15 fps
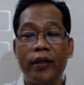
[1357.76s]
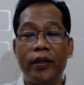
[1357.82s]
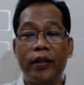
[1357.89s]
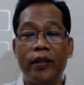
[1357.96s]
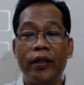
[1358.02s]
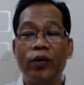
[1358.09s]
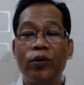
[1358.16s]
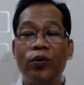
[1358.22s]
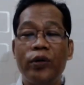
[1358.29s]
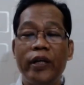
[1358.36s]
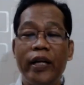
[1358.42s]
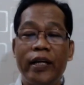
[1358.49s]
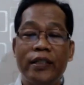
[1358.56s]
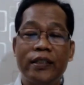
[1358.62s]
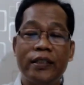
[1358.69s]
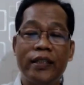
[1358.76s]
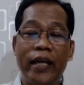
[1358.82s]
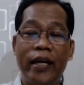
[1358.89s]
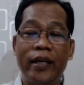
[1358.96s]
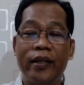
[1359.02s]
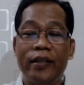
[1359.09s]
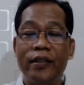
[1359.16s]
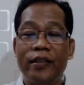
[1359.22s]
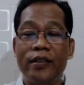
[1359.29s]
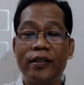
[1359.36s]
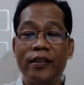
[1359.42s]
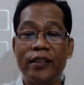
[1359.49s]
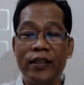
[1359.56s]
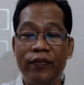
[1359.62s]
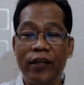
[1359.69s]
The goodness and
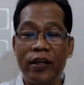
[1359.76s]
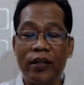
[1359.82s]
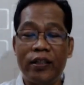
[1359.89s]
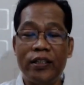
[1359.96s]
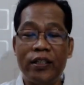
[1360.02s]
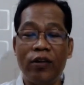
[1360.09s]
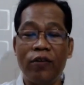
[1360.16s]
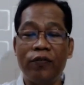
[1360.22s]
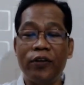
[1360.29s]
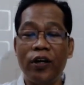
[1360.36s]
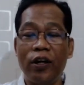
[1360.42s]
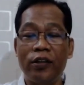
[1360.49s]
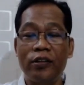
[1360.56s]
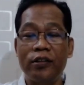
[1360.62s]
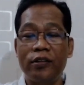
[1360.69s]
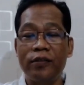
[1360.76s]
severity of God.